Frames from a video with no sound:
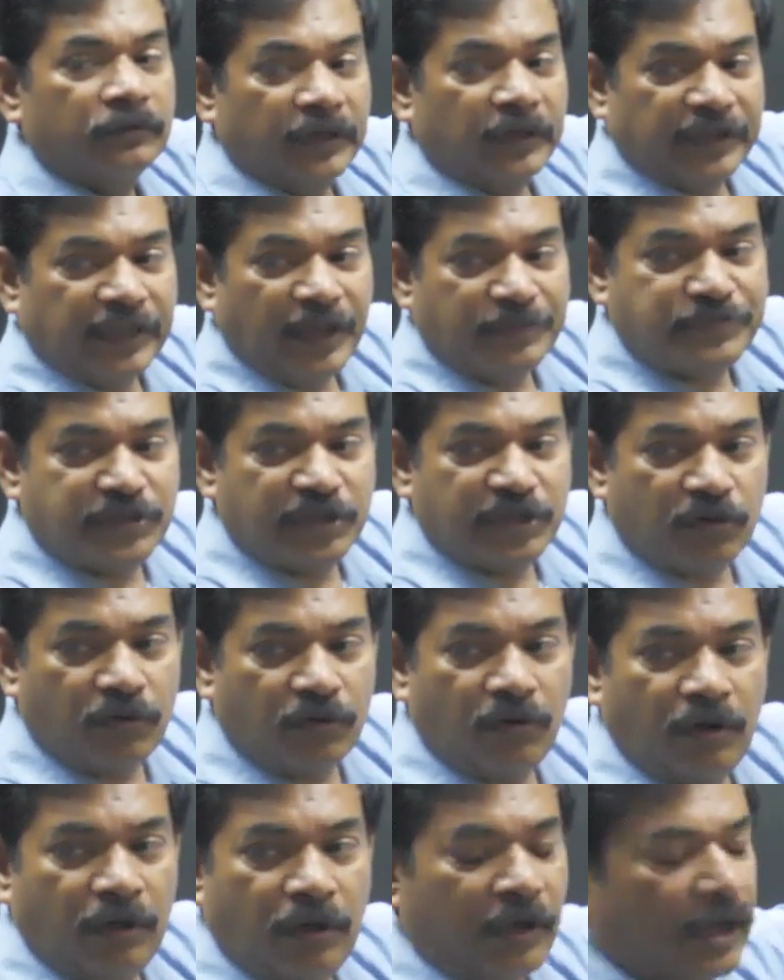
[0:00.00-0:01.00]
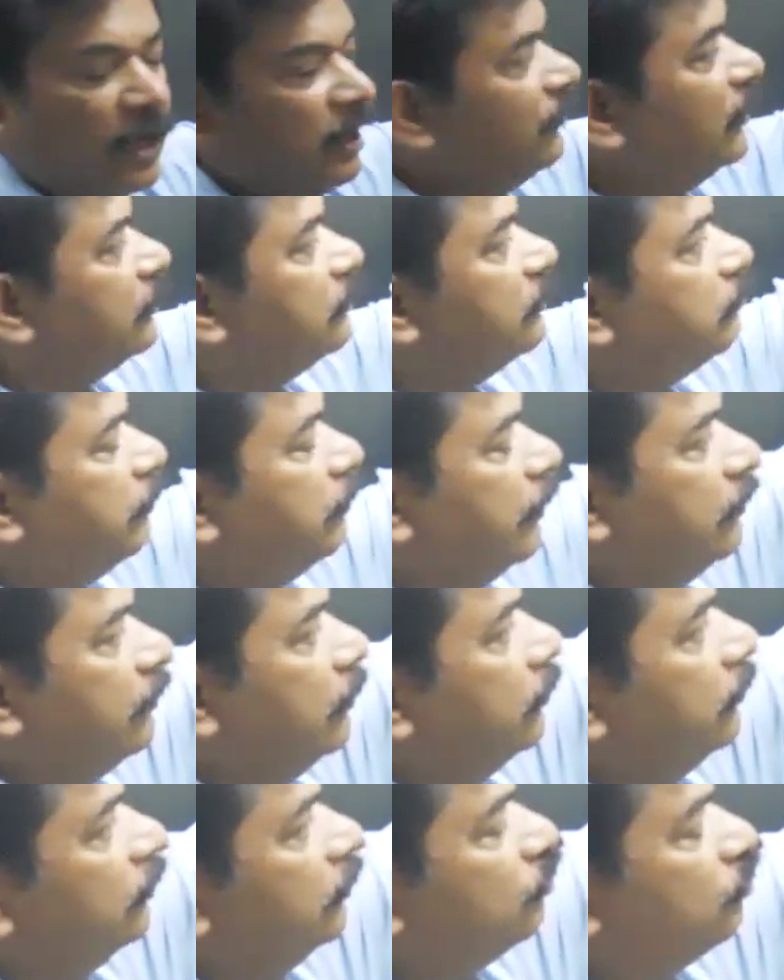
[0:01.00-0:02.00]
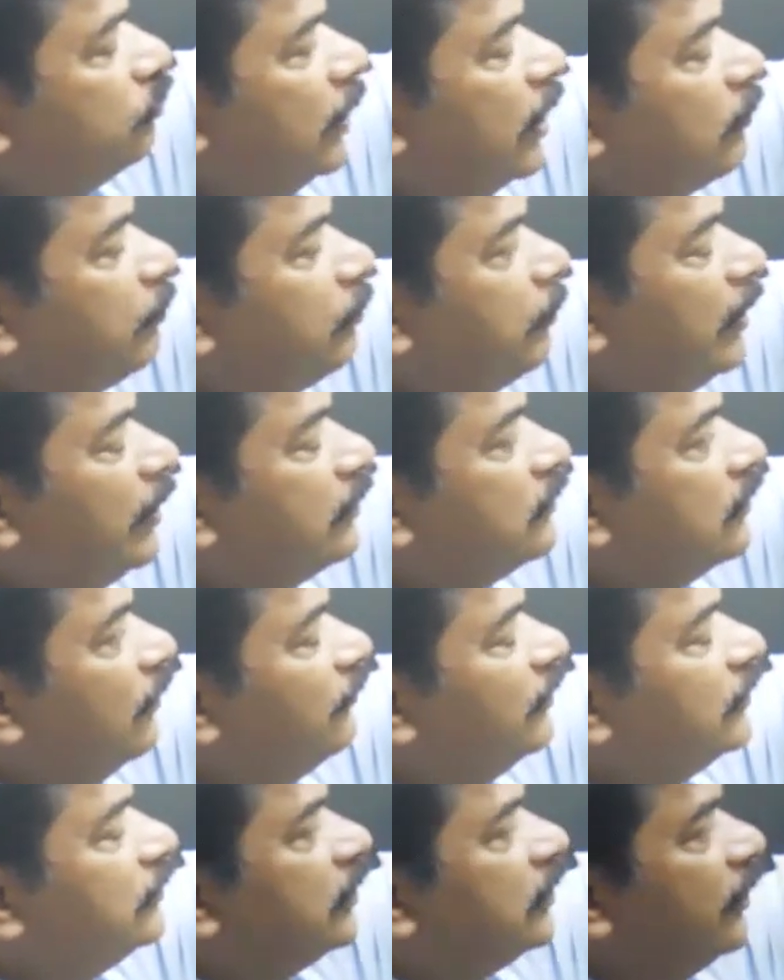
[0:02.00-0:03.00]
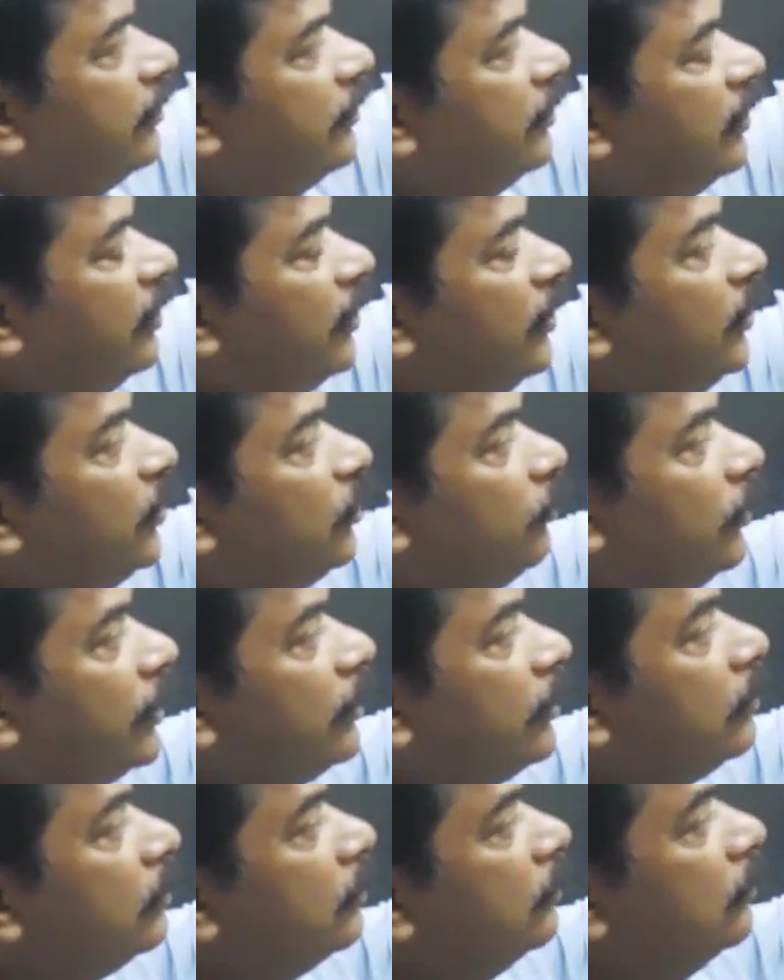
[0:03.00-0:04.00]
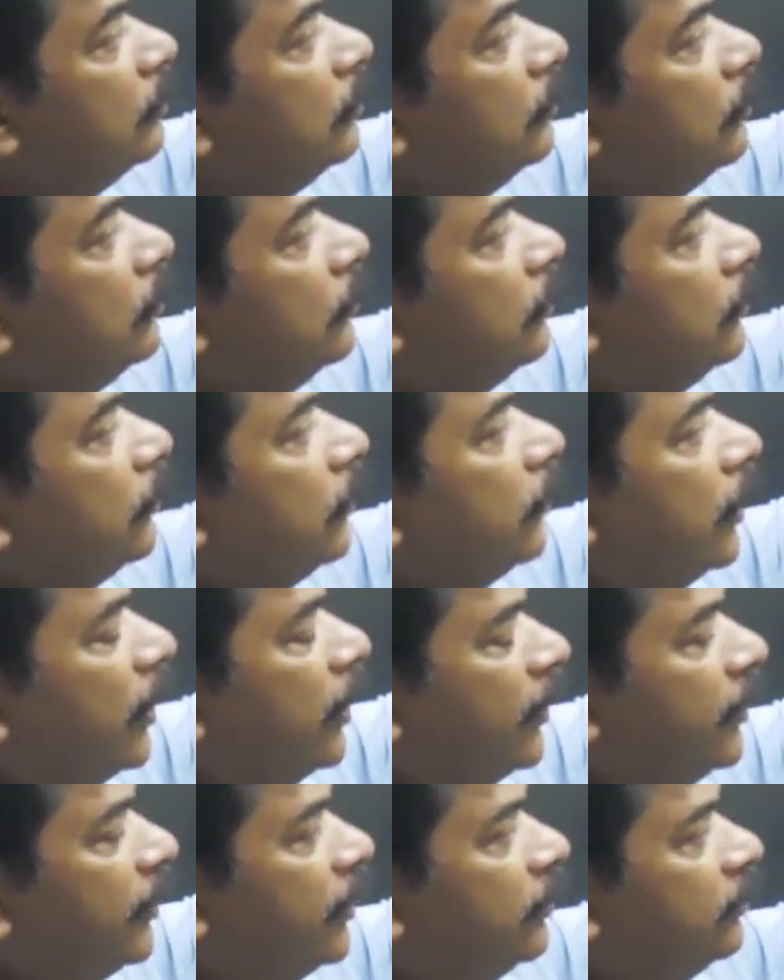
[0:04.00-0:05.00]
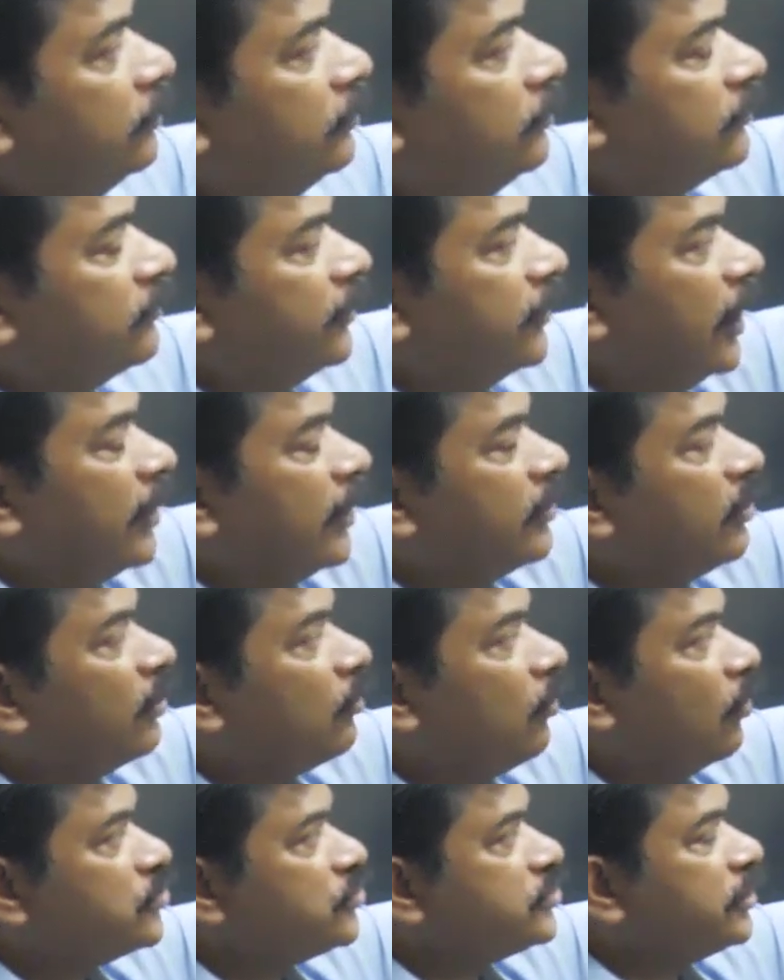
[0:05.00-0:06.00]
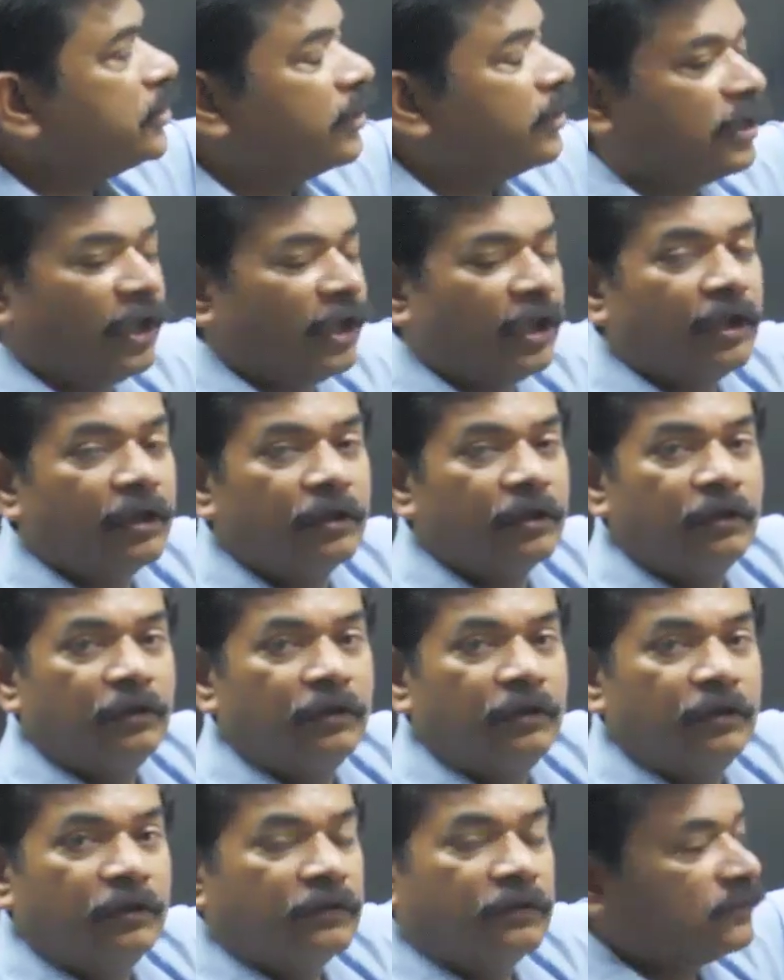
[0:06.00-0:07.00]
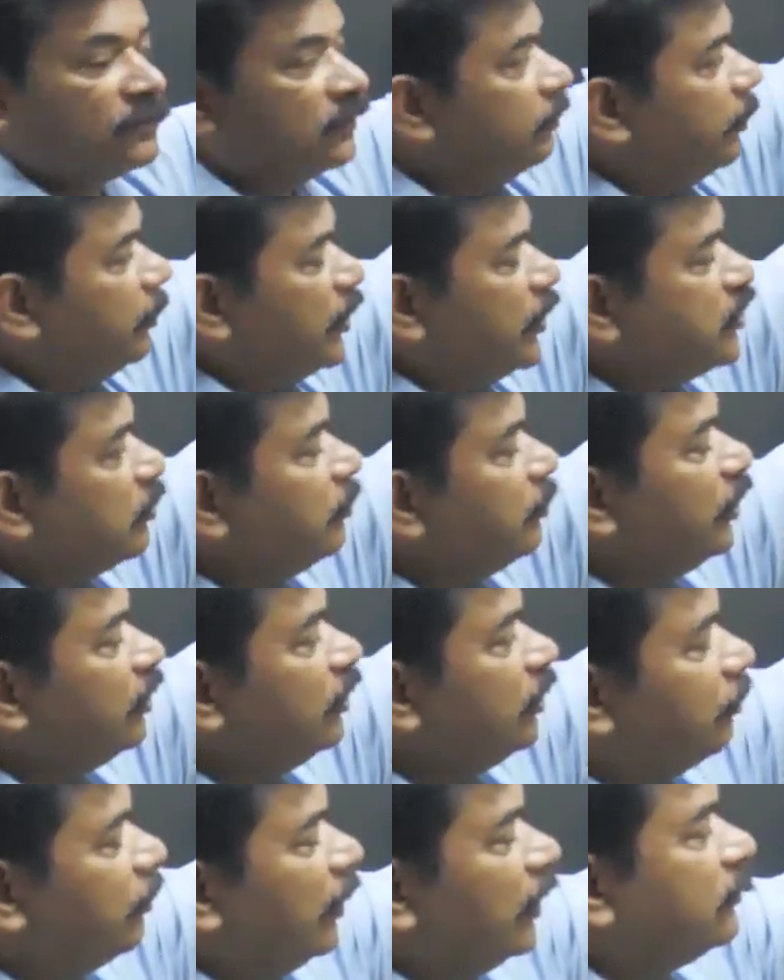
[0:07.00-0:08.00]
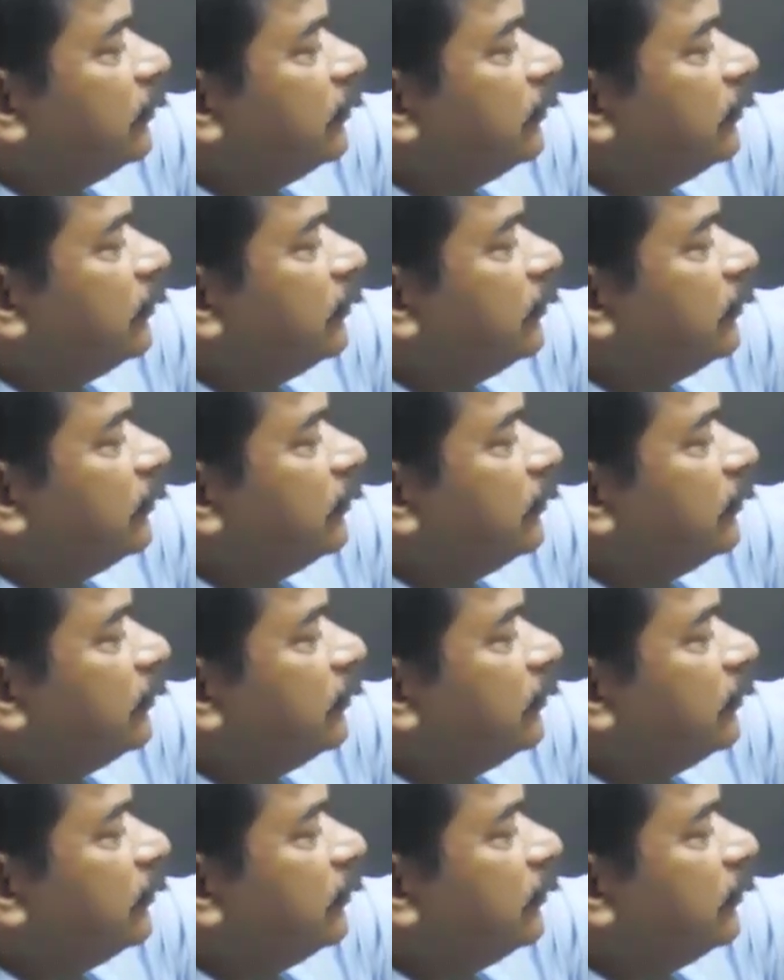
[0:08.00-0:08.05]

The capacitor having square plates having side A into A, and there is a dielectric constant K. Separation between the